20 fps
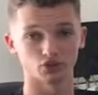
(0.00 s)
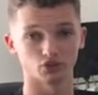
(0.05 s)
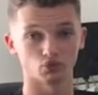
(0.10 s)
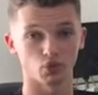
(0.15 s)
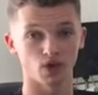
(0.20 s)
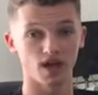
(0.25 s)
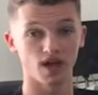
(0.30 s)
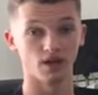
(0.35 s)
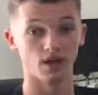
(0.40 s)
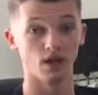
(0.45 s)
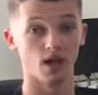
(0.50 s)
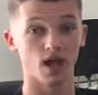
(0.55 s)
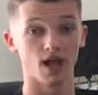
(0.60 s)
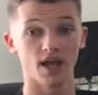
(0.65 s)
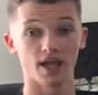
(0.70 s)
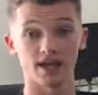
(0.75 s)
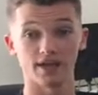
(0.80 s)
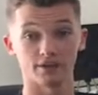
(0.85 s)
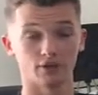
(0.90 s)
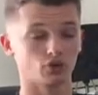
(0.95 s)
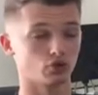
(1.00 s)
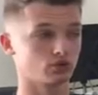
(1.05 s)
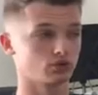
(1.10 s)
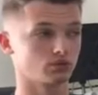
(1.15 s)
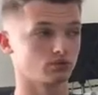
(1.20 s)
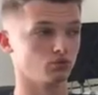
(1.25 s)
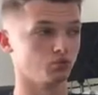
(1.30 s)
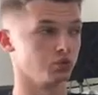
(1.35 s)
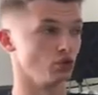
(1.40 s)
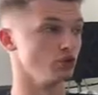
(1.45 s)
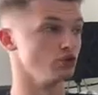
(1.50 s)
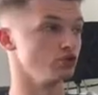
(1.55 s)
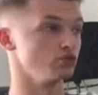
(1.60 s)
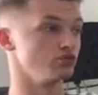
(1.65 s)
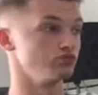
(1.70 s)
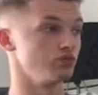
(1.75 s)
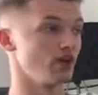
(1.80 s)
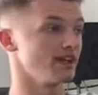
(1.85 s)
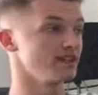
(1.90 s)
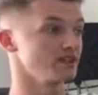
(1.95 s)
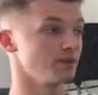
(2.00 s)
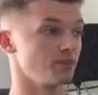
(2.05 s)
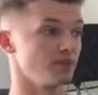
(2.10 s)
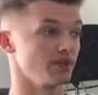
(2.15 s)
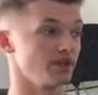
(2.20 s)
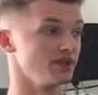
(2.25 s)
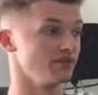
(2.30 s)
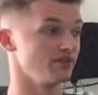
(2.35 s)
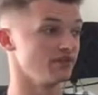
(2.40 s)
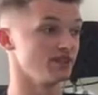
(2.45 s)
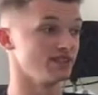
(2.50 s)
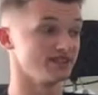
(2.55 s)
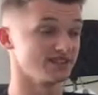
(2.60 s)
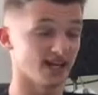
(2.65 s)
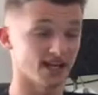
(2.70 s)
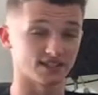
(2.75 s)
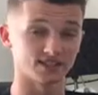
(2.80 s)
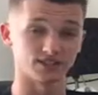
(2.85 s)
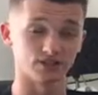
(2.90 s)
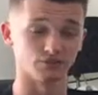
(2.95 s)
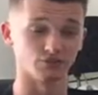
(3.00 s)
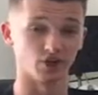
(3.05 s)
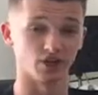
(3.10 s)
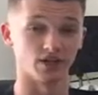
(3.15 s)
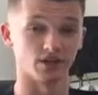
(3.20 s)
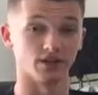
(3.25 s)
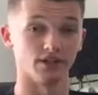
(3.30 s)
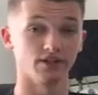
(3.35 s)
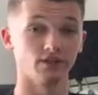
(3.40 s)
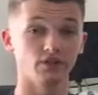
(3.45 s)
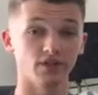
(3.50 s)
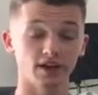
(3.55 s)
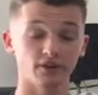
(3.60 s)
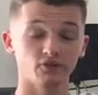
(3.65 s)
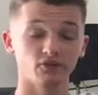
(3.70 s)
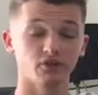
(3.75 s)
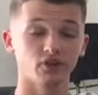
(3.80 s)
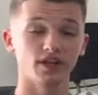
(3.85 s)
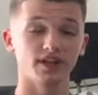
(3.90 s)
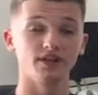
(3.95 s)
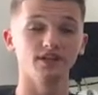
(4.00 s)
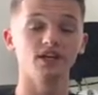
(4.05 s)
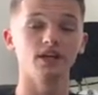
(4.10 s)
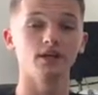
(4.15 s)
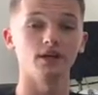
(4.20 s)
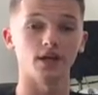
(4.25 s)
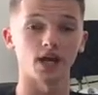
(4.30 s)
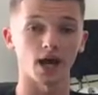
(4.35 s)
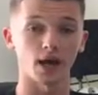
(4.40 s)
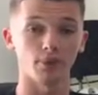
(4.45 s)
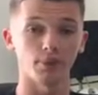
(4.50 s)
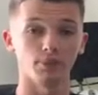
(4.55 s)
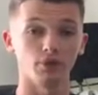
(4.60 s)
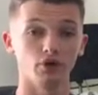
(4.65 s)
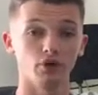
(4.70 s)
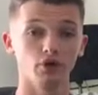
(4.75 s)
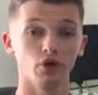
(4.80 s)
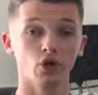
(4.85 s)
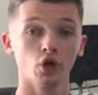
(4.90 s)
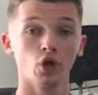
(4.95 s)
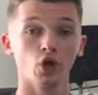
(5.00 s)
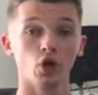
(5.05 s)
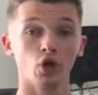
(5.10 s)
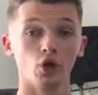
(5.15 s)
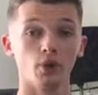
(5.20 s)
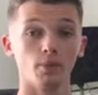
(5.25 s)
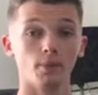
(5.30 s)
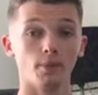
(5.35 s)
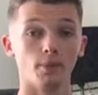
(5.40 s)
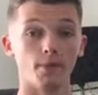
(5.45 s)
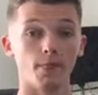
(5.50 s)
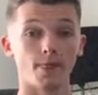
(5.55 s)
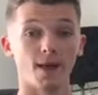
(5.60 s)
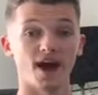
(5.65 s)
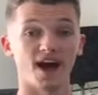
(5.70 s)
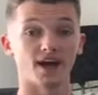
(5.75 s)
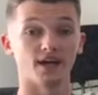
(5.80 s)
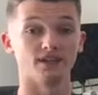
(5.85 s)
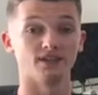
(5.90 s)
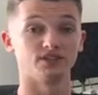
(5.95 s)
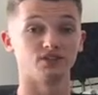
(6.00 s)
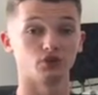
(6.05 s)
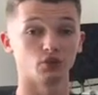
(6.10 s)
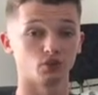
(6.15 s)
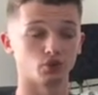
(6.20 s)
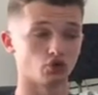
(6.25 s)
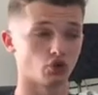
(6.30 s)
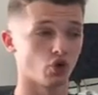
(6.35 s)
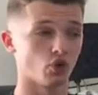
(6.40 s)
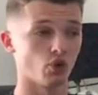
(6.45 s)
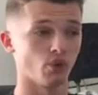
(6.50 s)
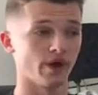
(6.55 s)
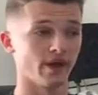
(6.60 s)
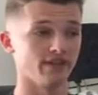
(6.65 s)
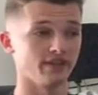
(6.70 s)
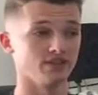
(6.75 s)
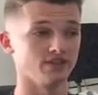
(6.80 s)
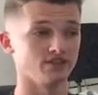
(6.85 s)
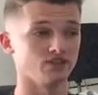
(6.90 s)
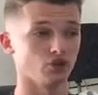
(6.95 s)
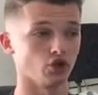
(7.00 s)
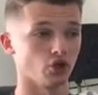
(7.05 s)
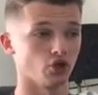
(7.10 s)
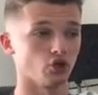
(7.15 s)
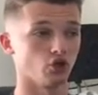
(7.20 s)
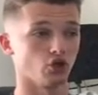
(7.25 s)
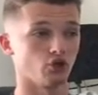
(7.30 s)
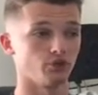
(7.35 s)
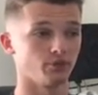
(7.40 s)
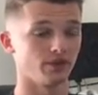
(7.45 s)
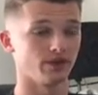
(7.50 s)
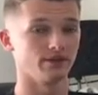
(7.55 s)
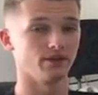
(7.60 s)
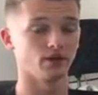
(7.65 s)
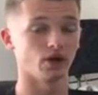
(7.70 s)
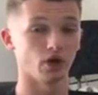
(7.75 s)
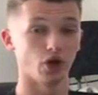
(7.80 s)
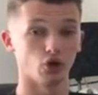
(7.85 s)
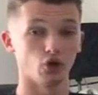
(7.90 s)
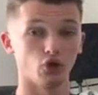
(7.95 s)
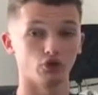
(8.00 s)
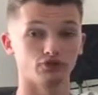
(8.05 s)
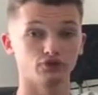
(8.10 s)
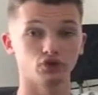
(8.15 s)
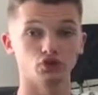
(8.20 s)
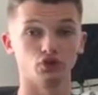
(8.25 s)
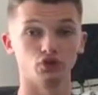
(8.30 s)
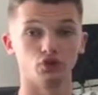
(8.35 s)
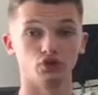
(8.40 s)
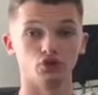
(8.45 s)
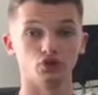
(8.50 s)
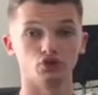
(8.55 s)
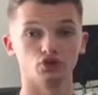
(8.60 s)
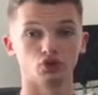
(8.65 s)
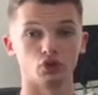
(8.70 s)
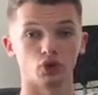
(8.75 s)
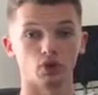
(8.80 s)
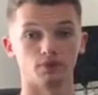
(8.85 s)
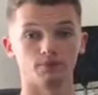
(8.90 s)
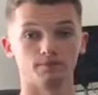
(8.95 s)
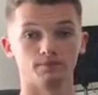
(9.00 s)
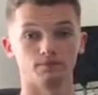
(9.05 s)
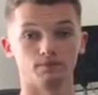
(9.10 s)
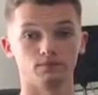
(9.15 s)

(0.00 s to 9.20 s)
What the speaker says: as well, it was recipe for disaster really. Thankfully it didn't happen, as there was always enough students or